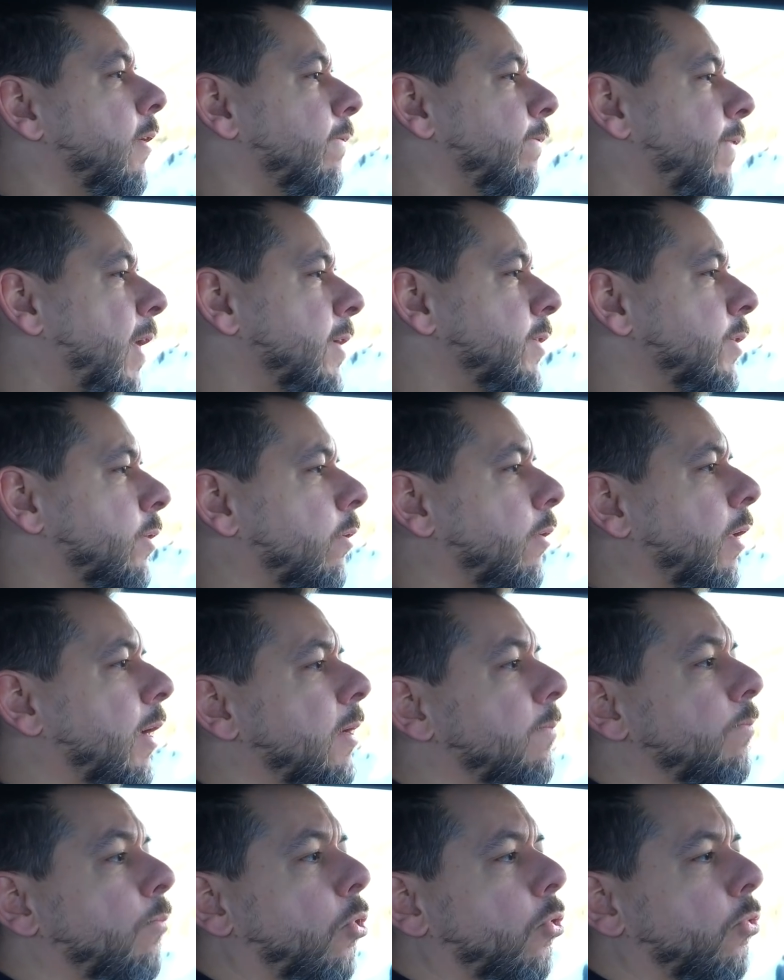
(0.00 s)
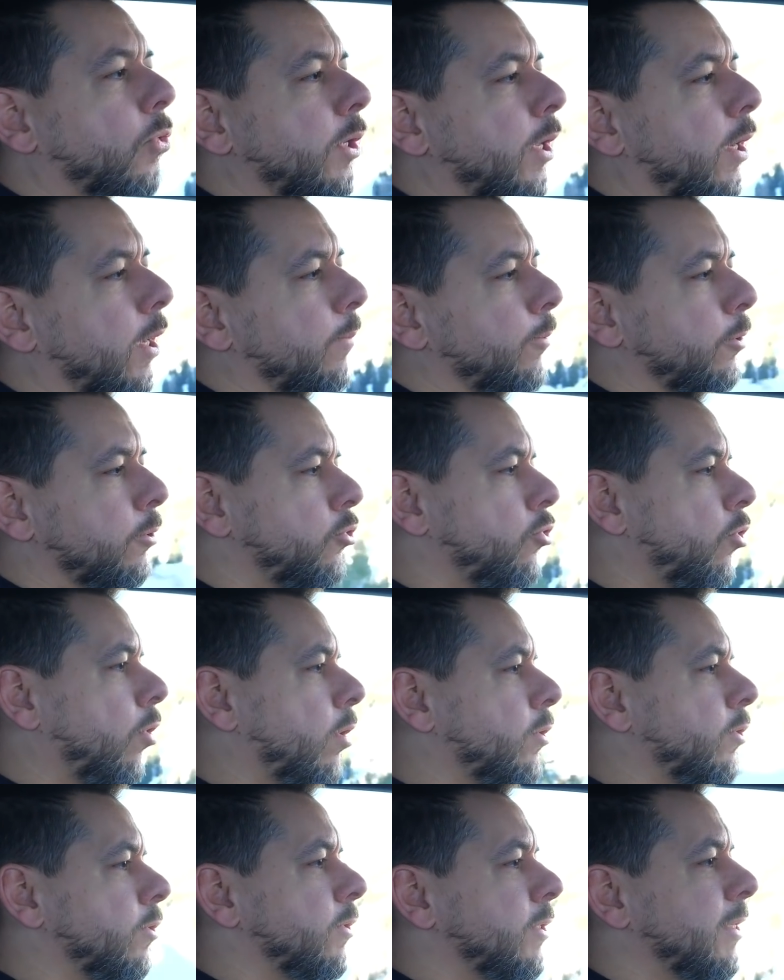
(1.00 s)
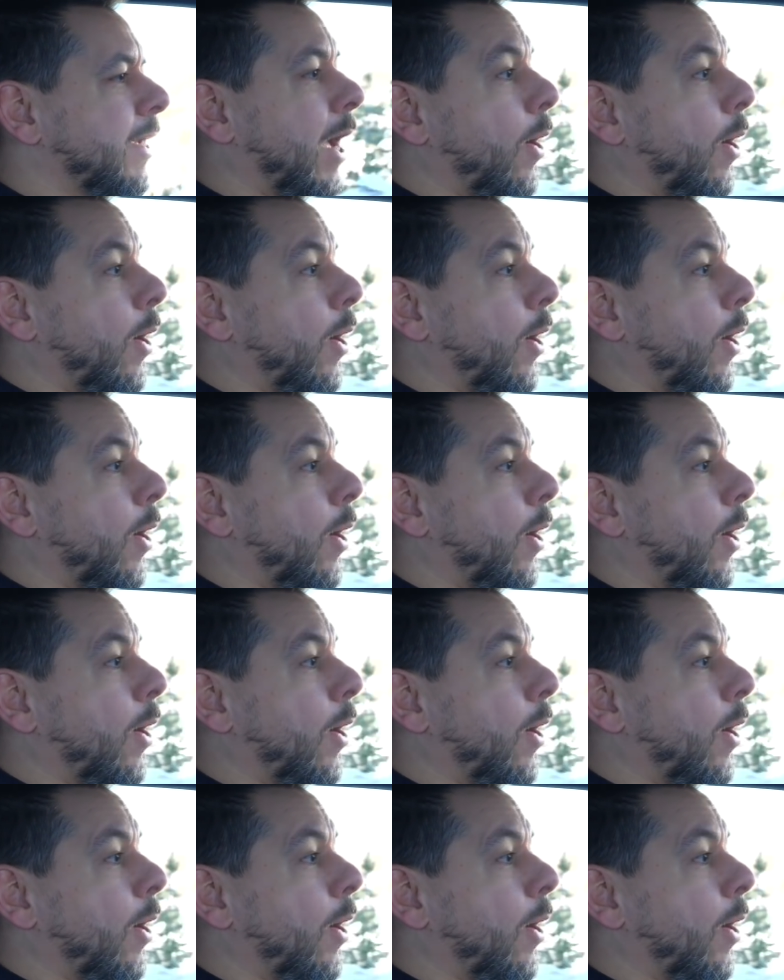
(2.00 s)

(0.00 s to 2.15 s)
faster and more reliable chargers.